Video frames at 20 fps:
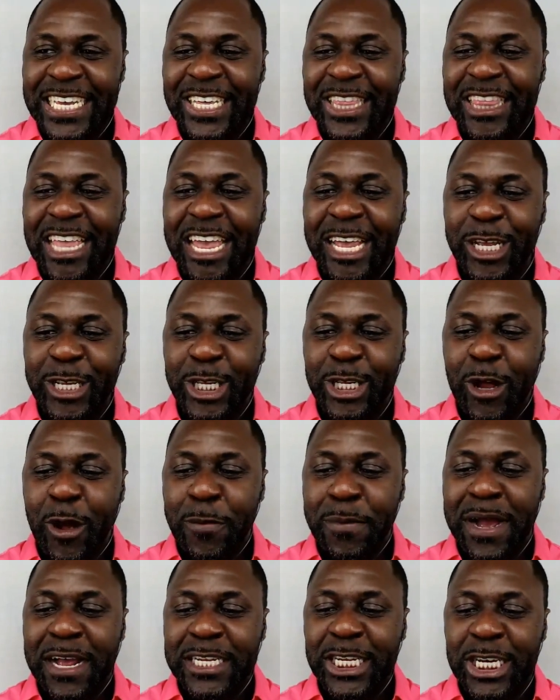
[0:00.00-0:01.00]
Thank you so
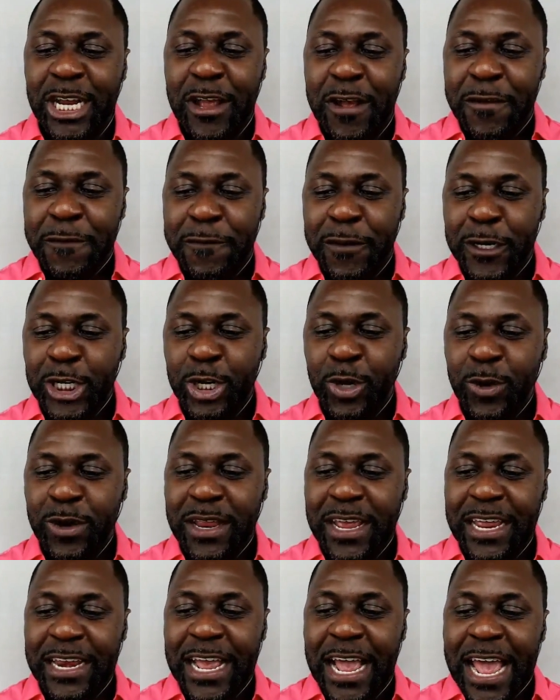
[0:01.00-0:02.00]
much for tuning
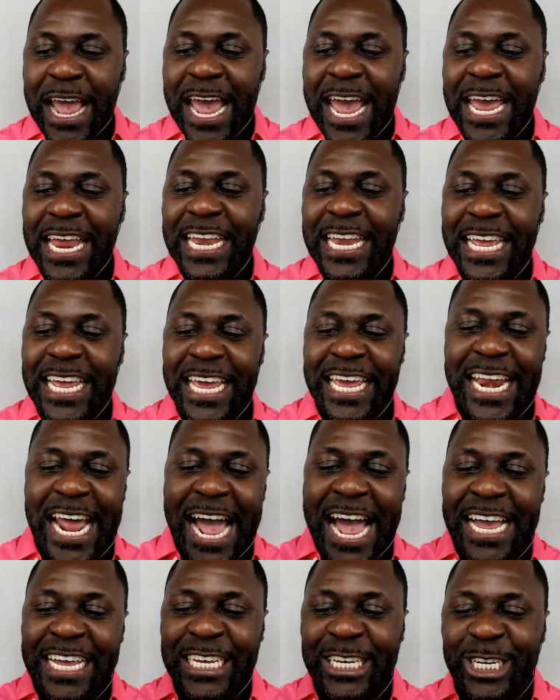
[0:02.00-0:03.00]
in. Hey, Lynn, how
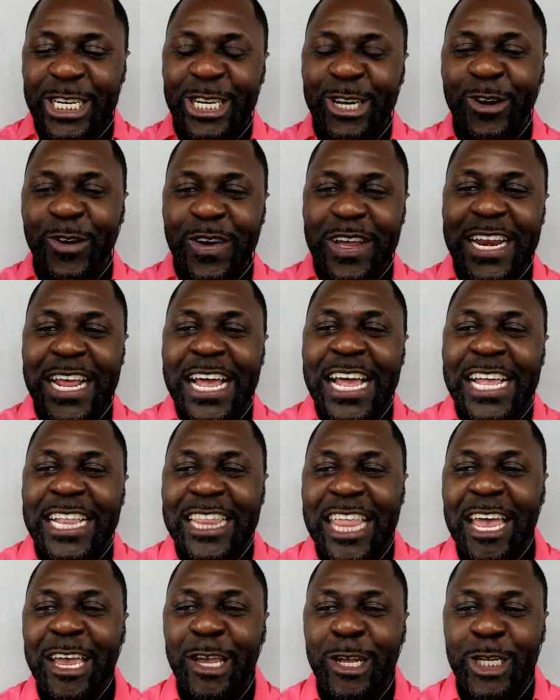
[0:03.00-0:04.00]
you doing?
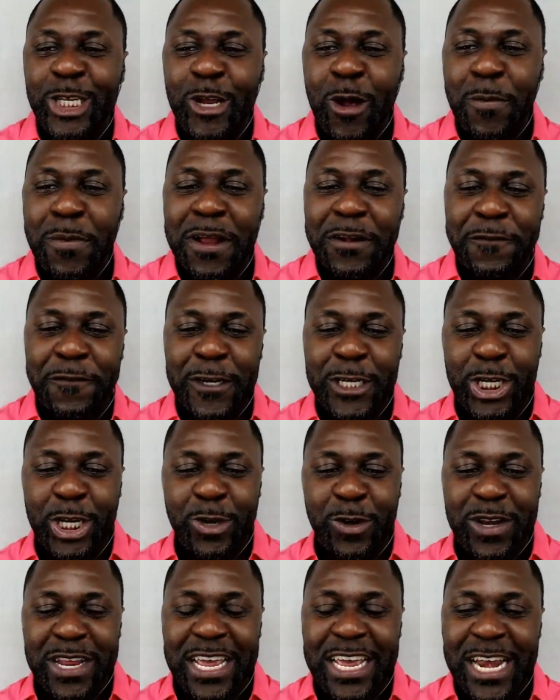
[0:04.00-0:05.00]
Thank you so much for
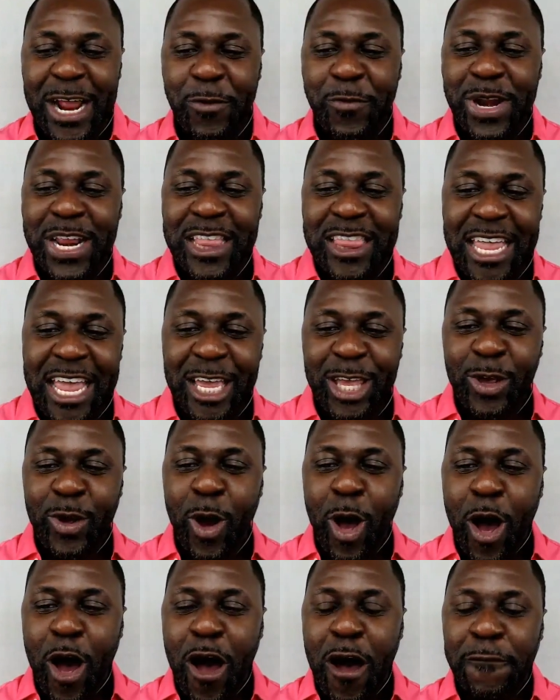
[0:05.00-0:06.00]
tuning in. I want to thank you
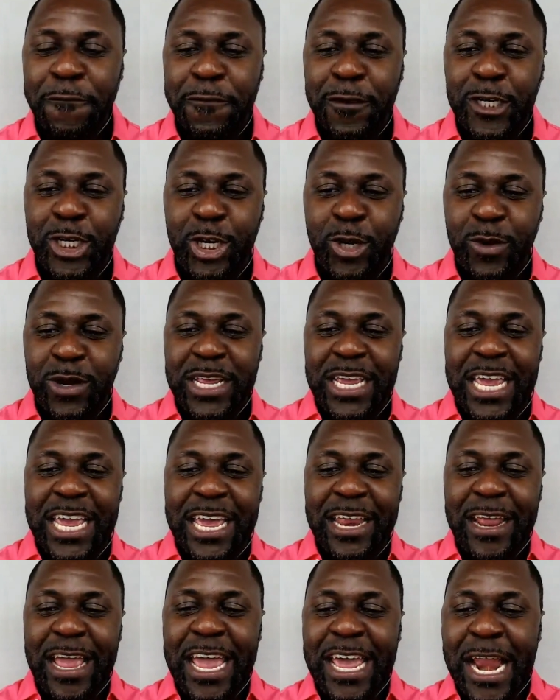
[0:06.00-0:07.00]
all for tuning in.
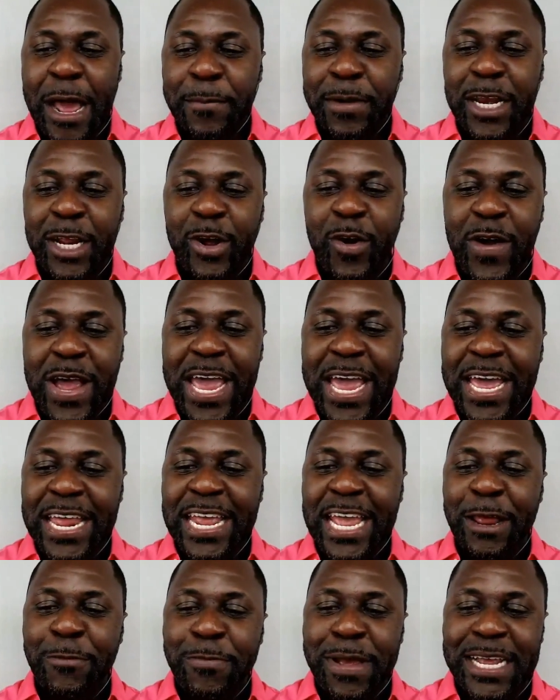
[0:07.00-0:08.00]
And I'm going to go ahead
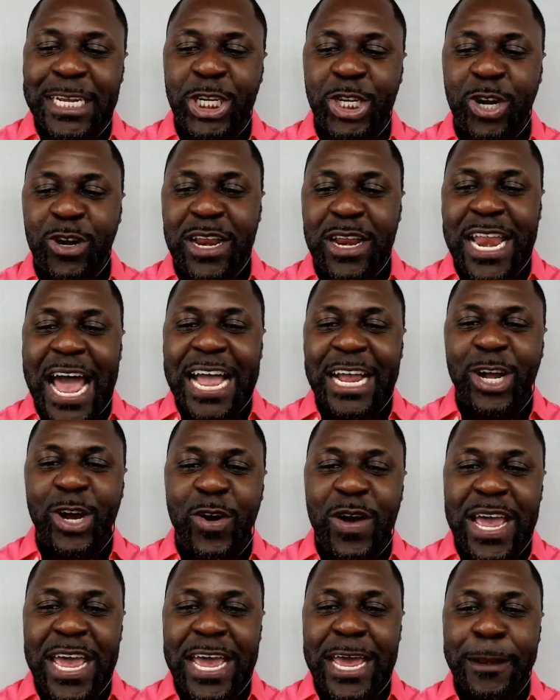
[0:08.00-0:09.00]
and make sure that I go
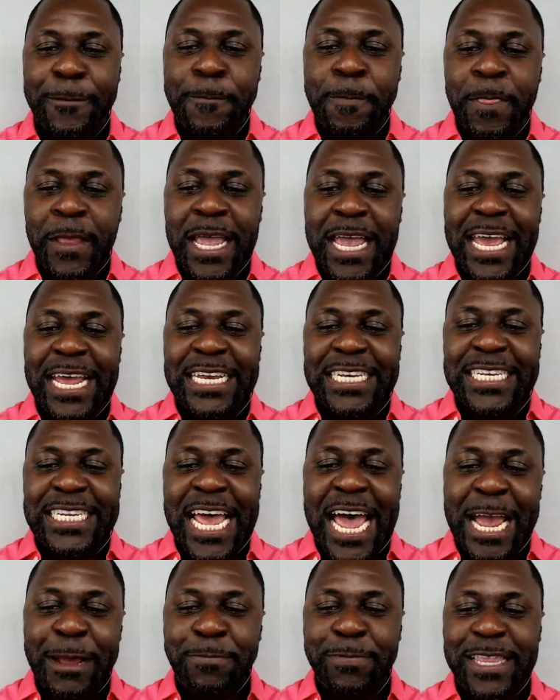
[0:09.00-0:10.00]
ahead and
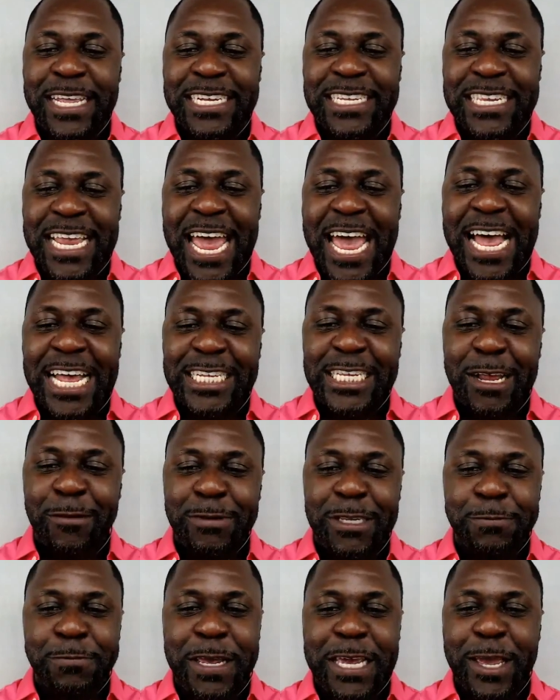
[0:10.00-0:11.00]
type this as I'm
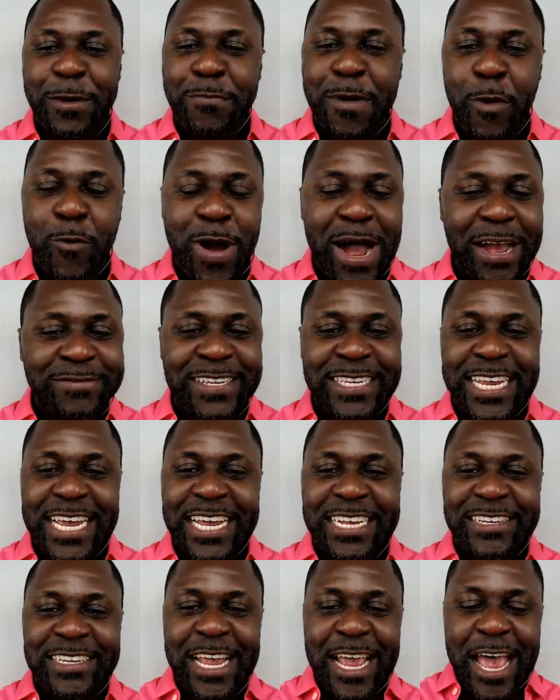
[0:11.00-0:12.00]
speaking. My wife
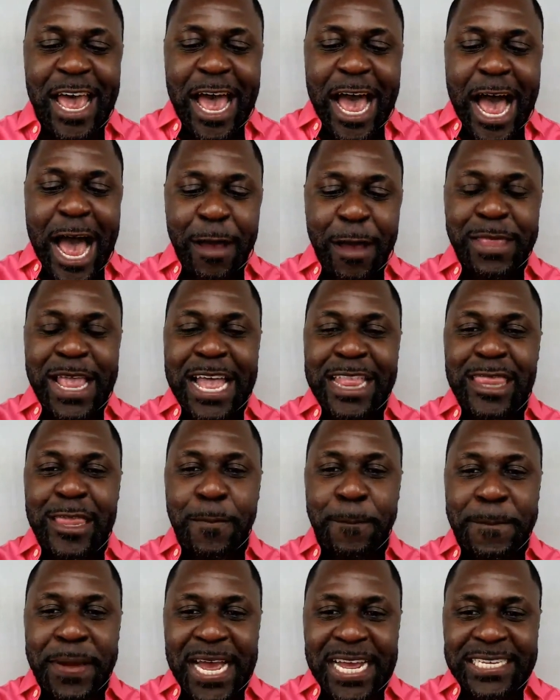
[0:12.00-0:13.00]
says I'm not the
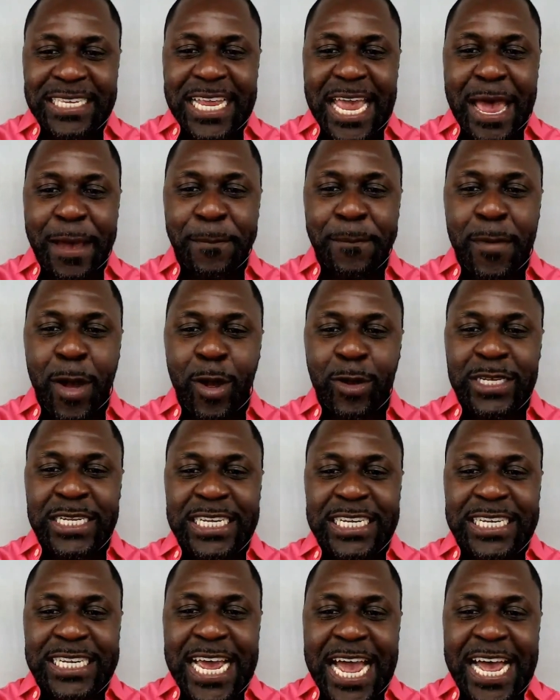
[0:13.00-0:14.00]
best at
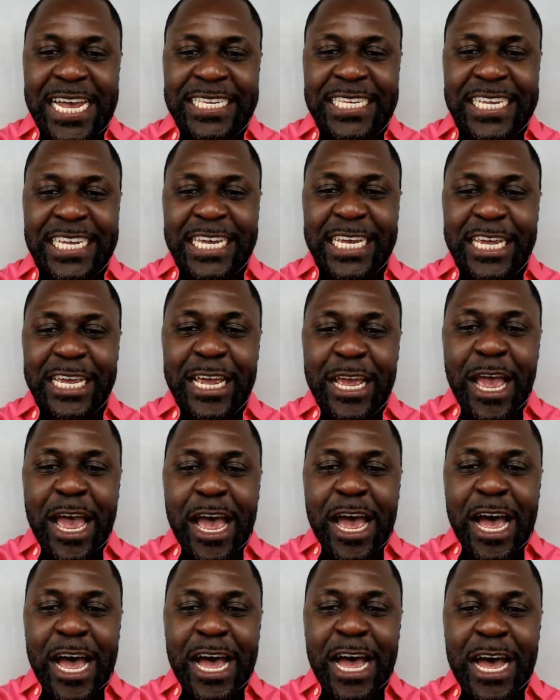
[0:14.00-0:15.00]
multitasking,
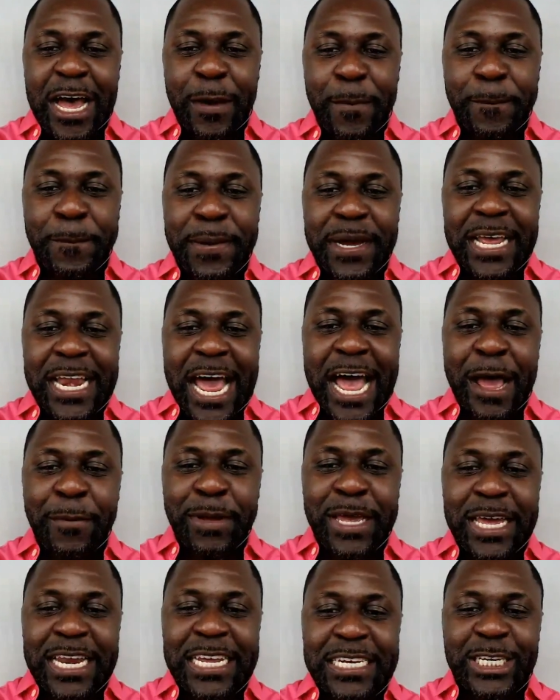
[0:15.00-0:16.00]
but I'm
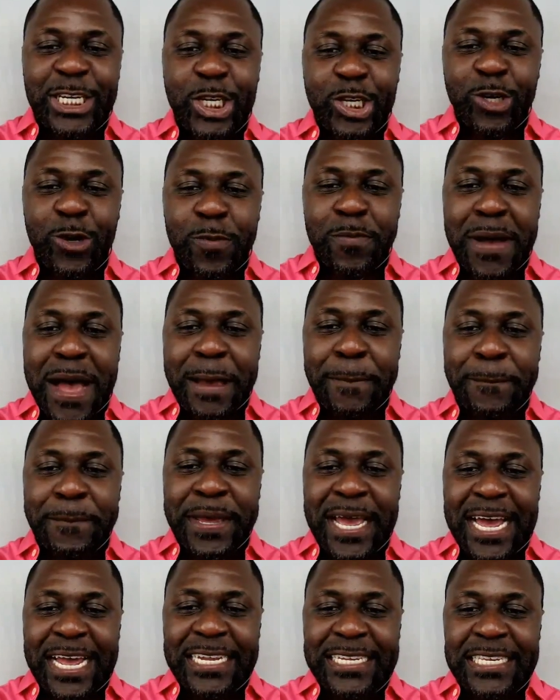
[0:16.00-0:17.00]
going to do my
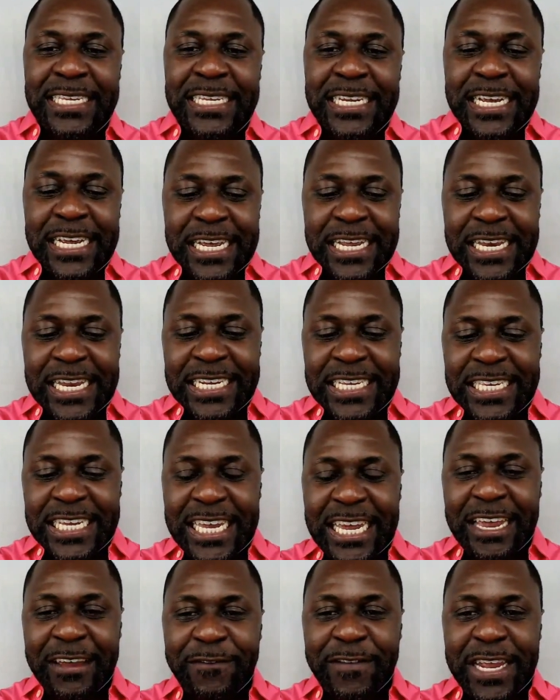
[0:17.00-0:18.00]
best this
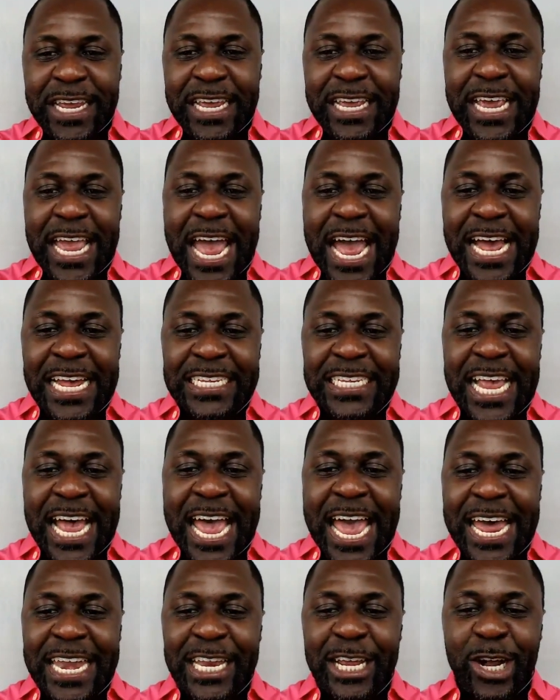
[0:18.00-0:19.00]
evening as I
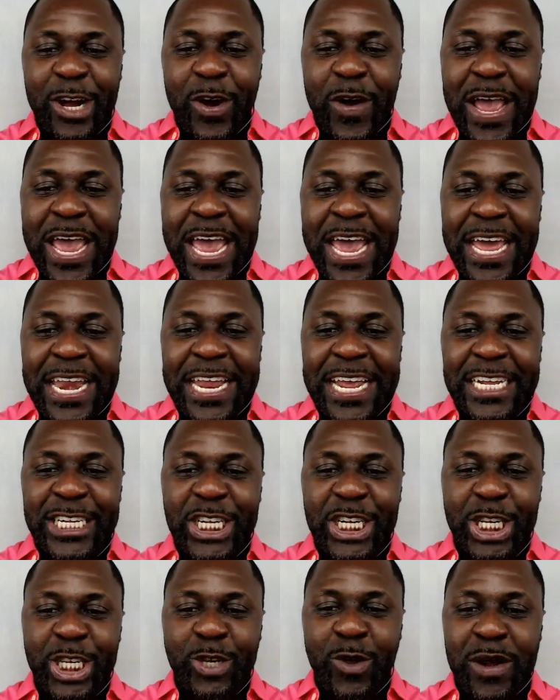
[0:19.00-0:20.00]
had to go ahead and
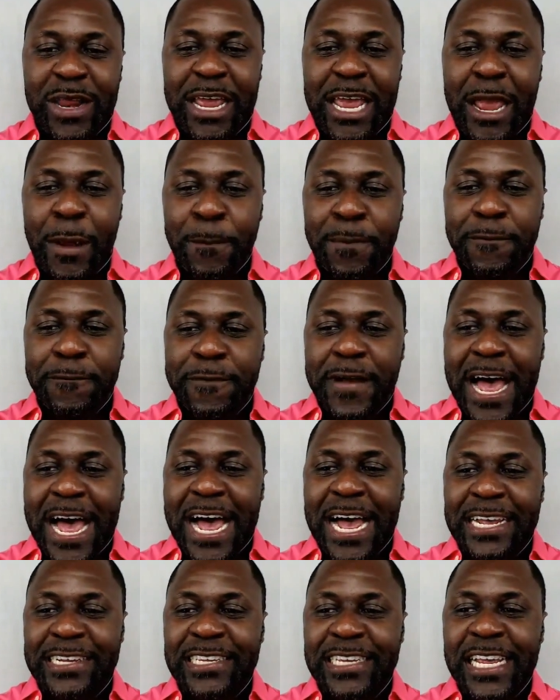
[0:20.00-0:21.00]
just sort of
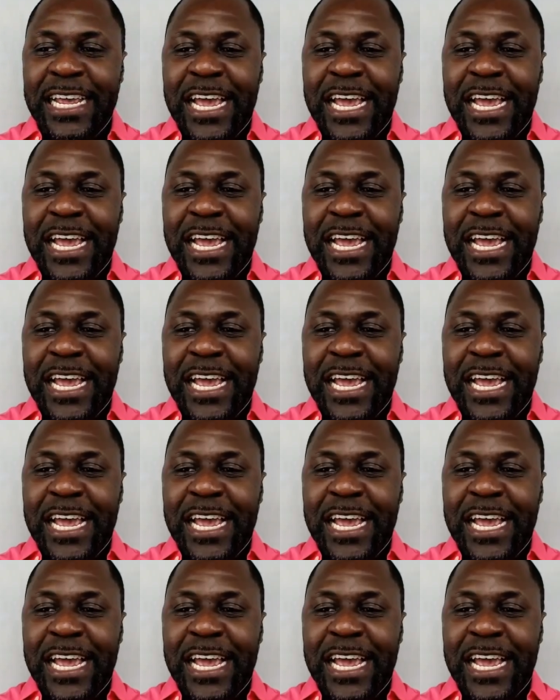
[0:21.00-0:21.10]
improvise.